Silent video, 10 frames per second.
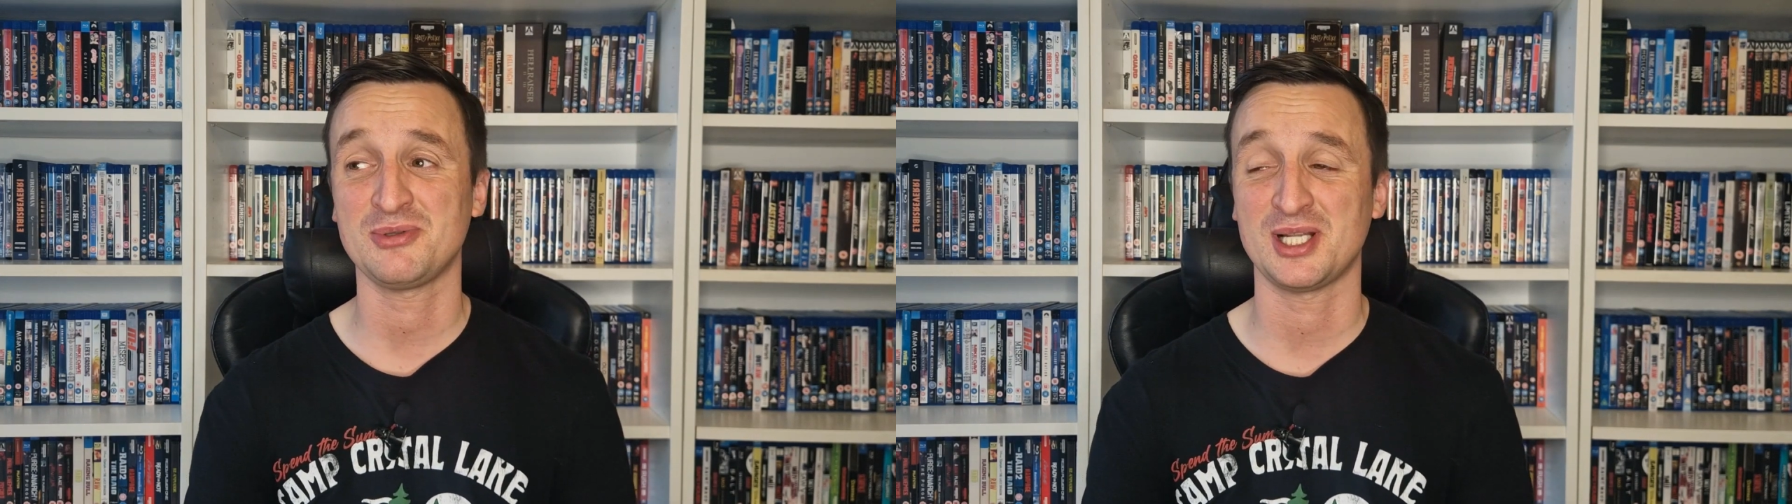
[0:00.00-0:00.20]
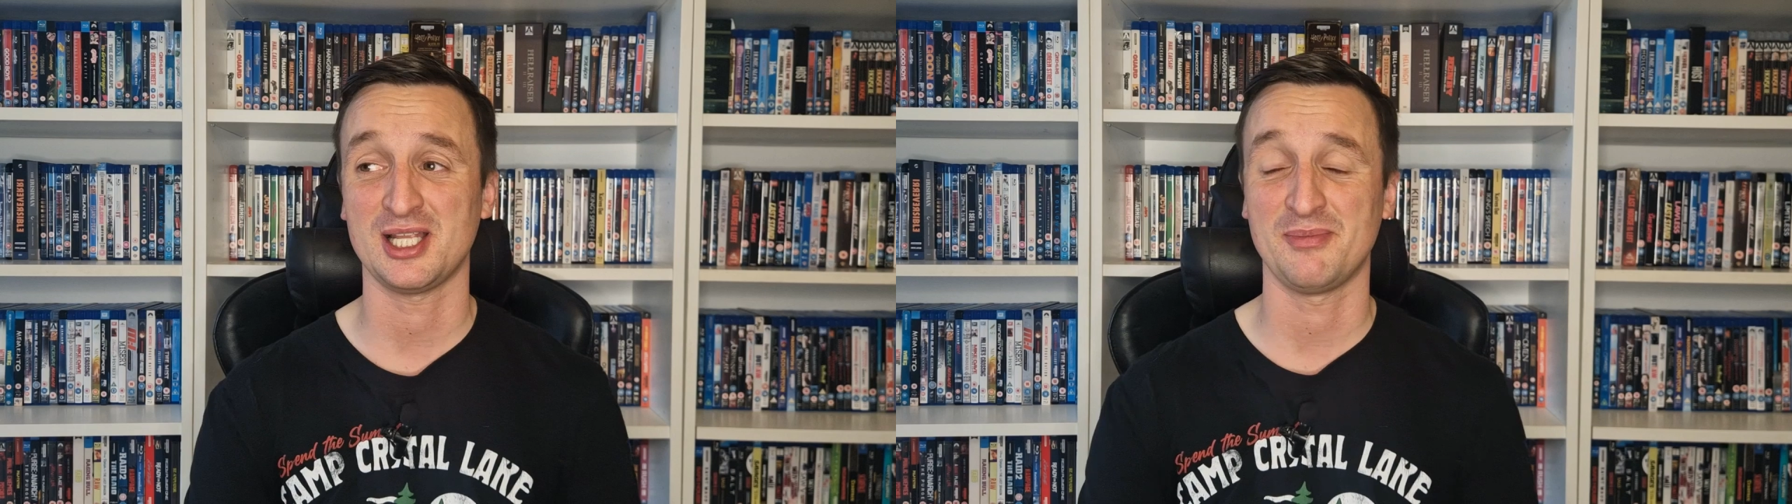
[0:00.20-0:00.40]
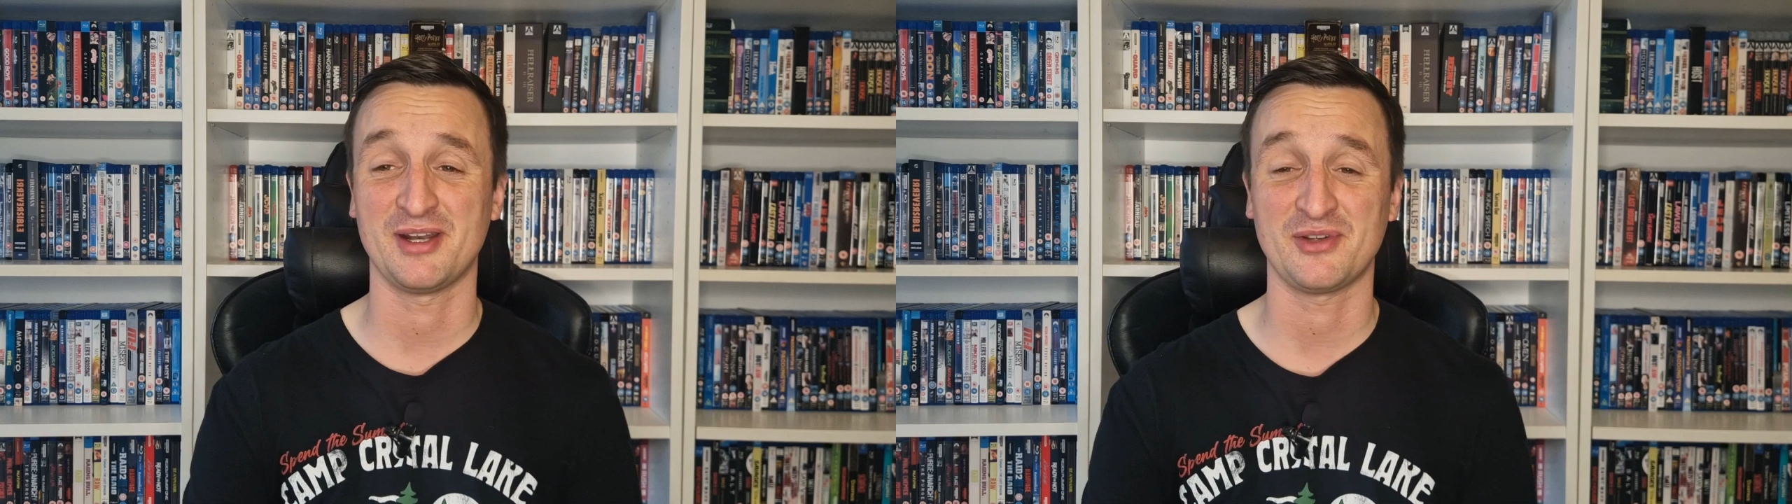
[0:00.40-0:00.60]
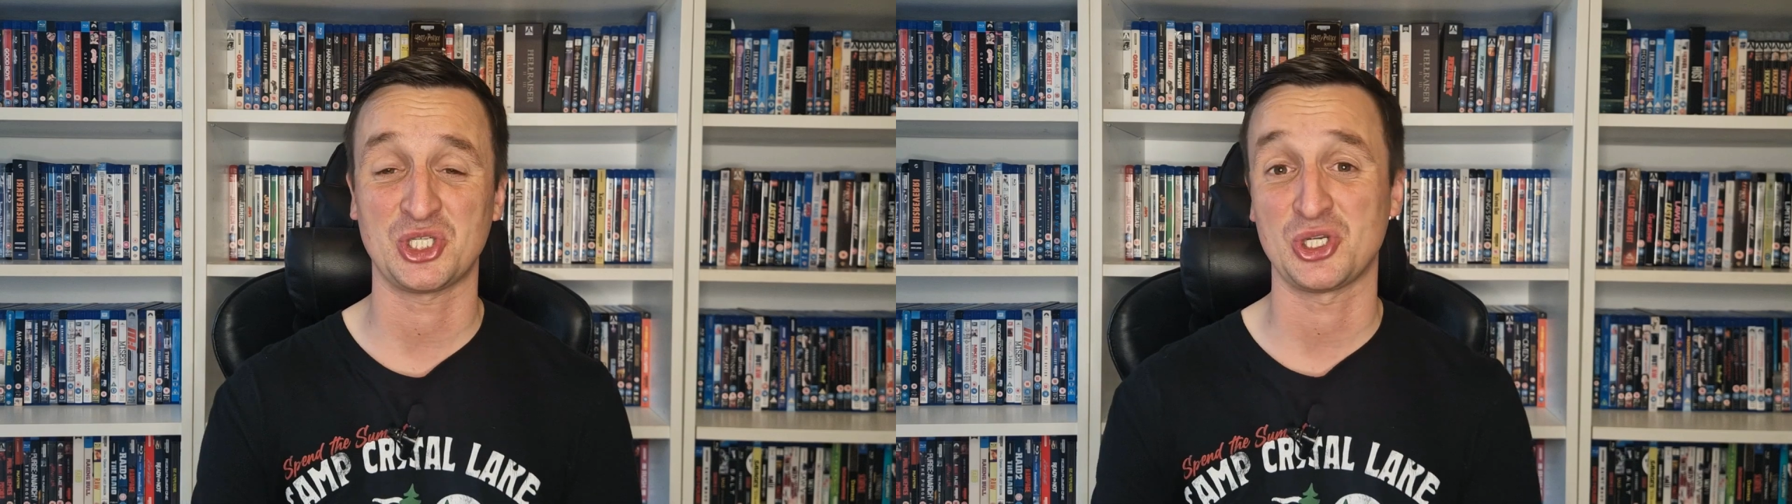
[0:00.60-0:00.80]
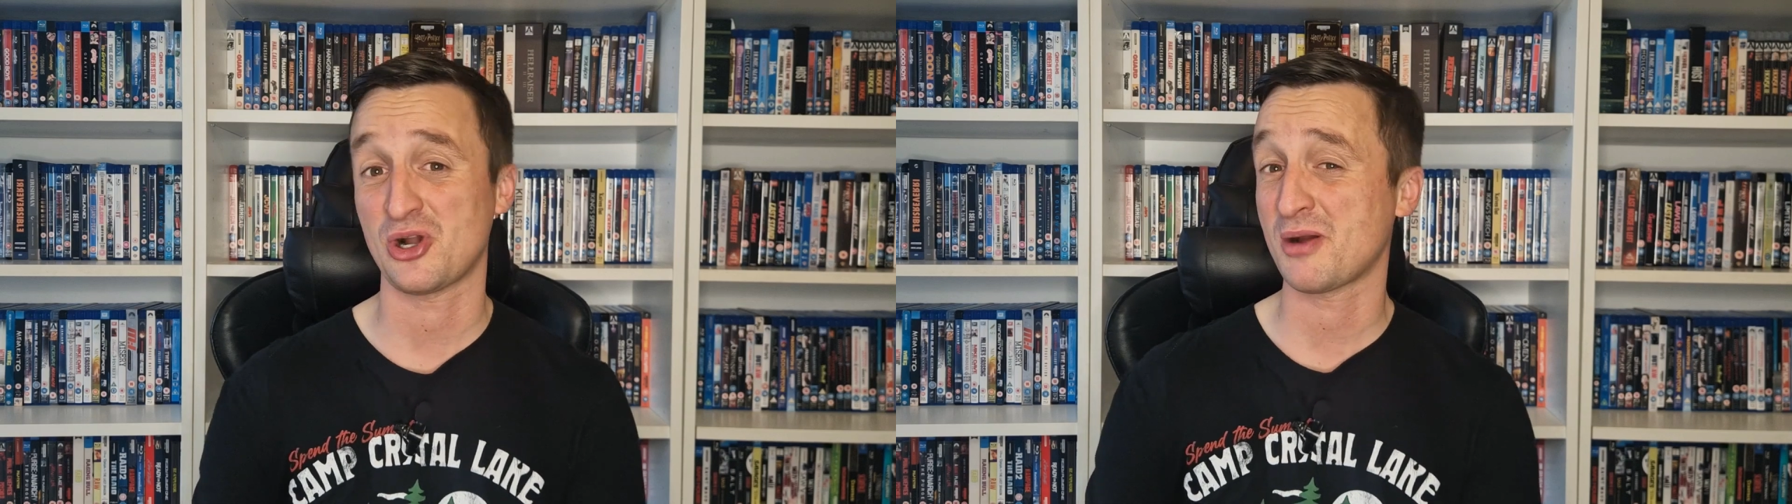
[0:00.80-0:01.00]
It was a little bit of a
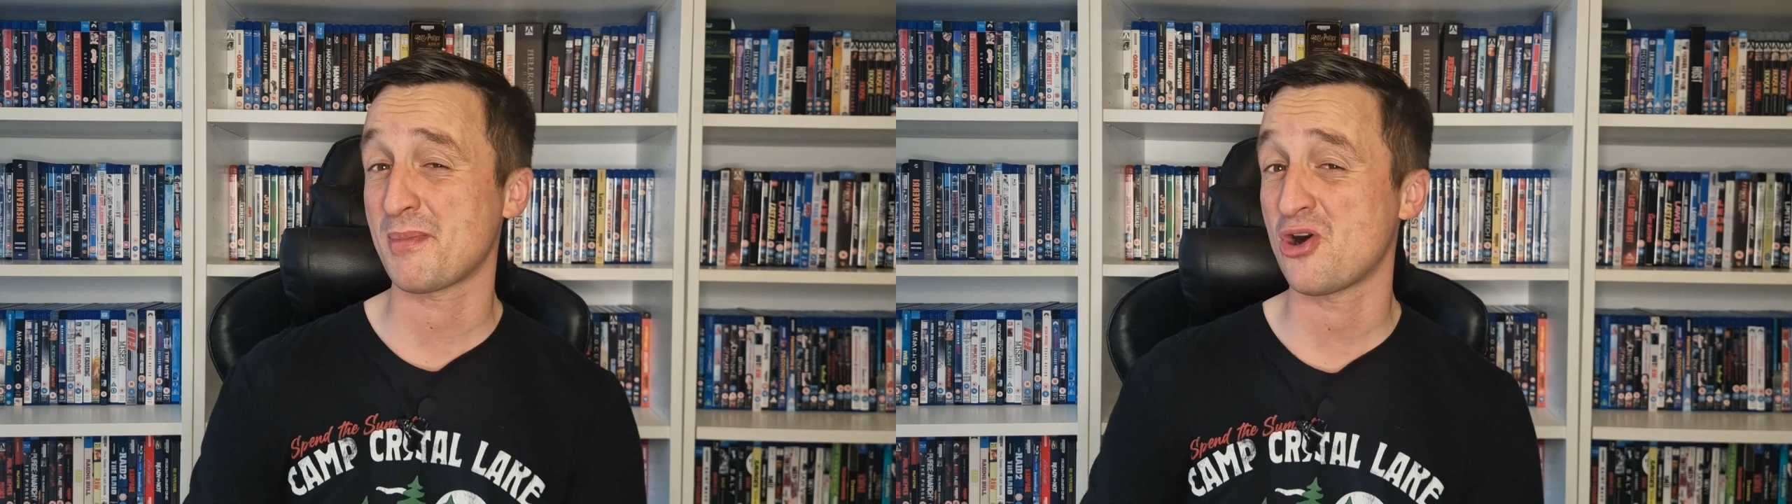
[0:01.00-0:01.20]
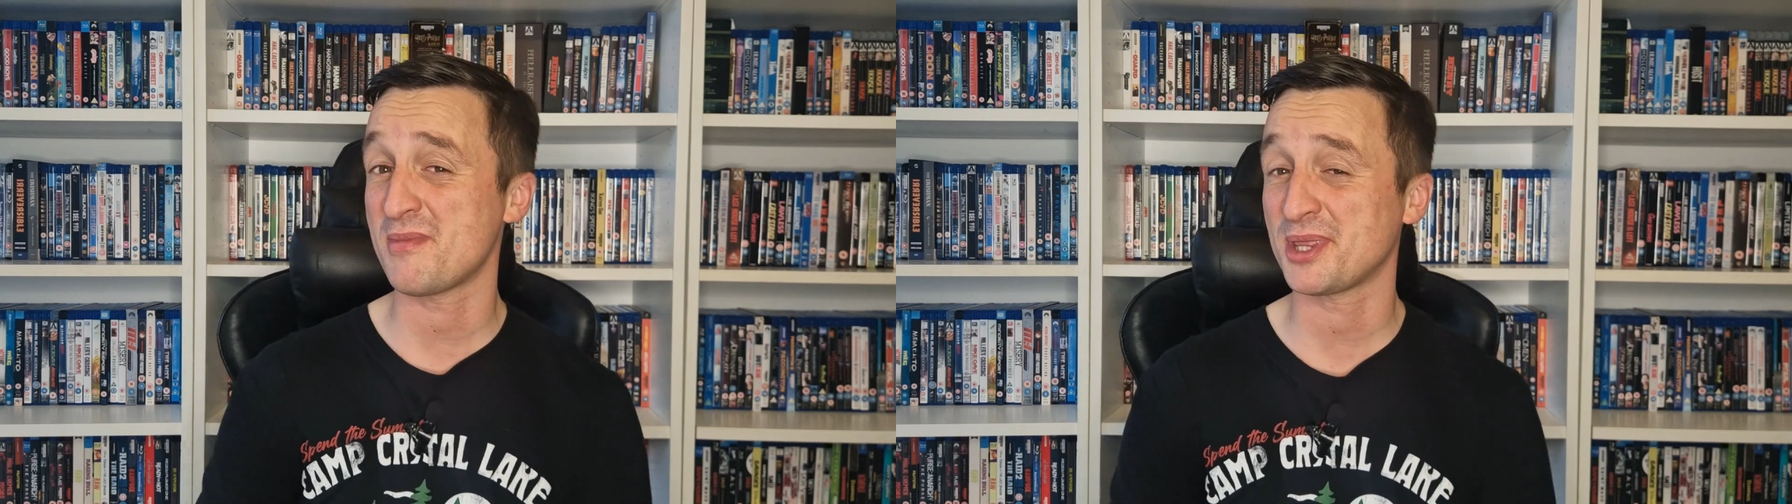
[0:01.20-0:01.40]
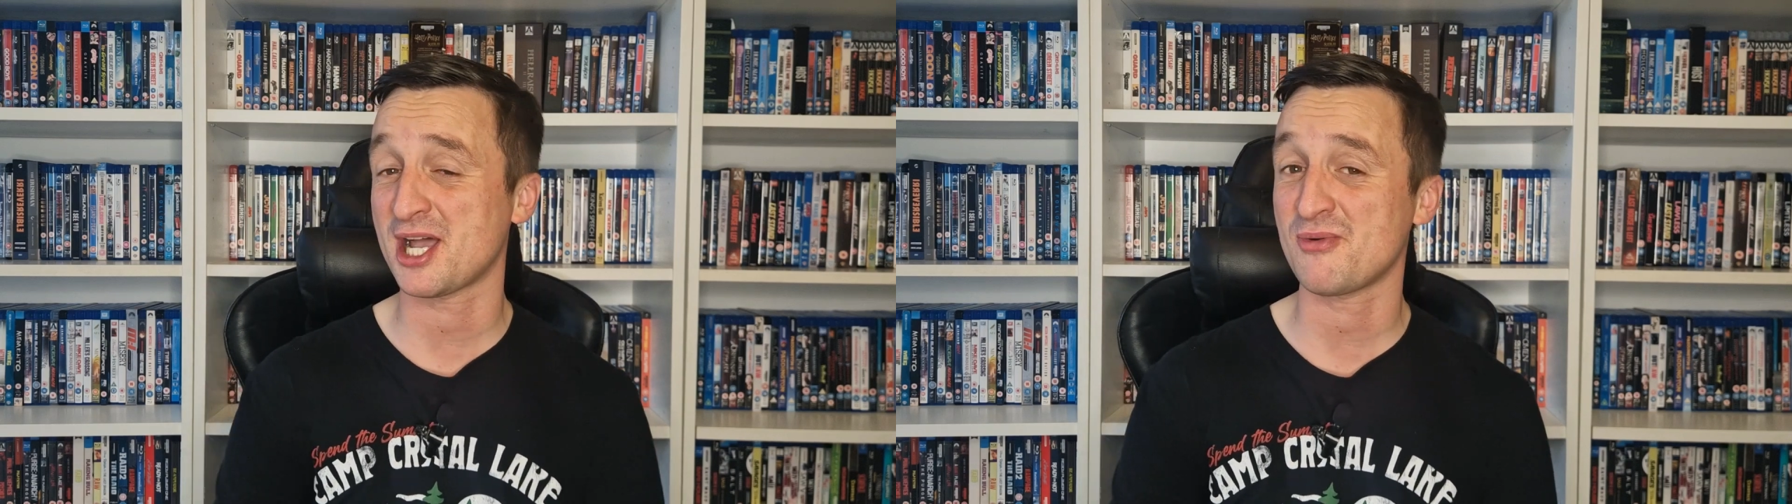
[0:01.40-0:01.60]
shocking moment,